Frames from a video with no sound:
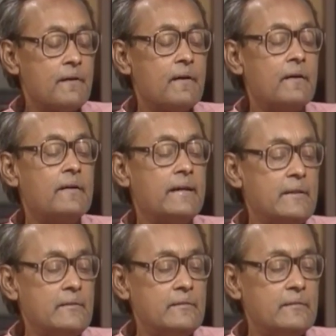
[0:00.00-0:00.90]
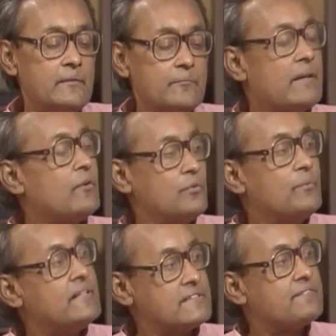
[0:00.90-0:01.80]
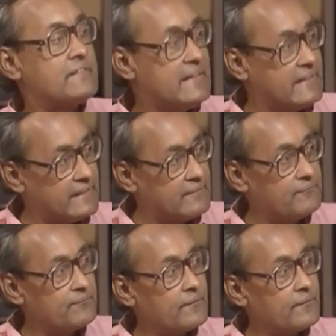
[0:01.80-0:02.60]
uh, in my own ways of thinking.